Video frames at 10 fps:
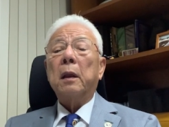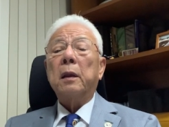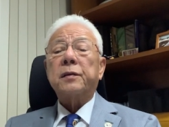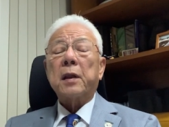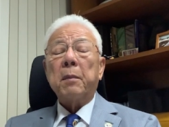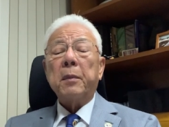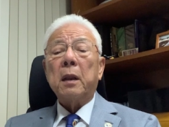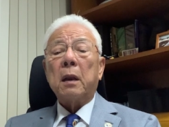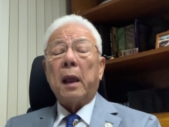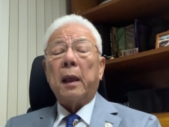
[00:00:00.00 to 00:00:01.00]

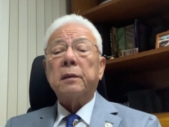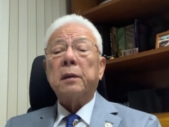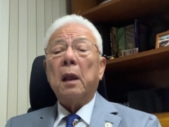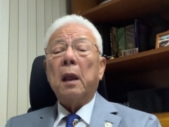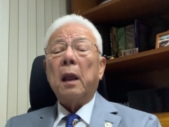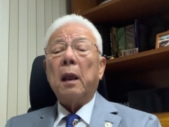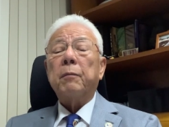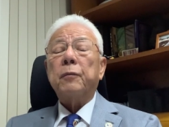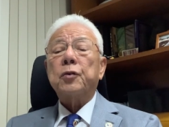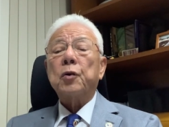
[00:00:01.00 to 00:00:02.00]
Isame Lions
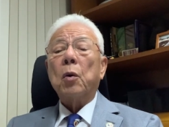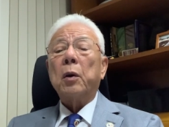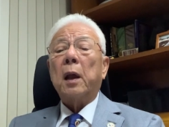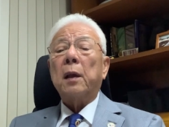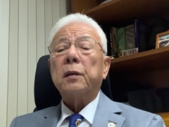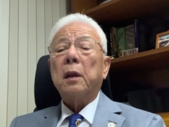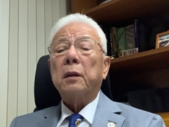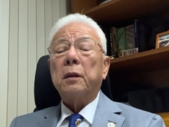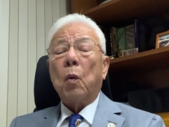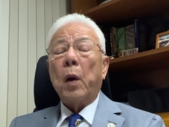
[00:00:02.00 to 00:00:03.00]
have shown us
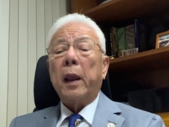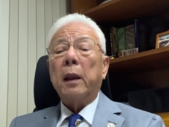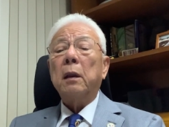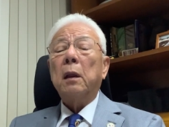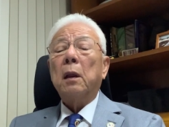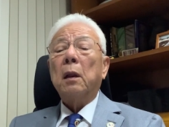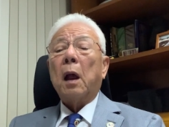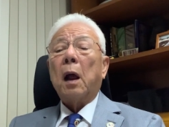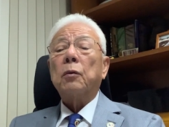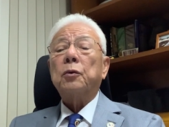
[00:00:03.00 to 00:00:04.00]
the way
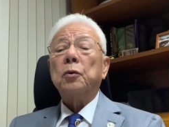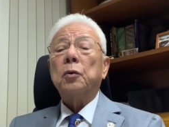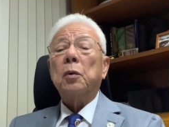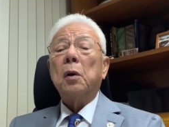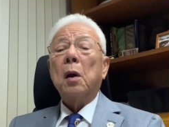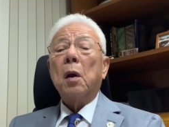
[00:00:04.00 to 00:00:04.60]
how to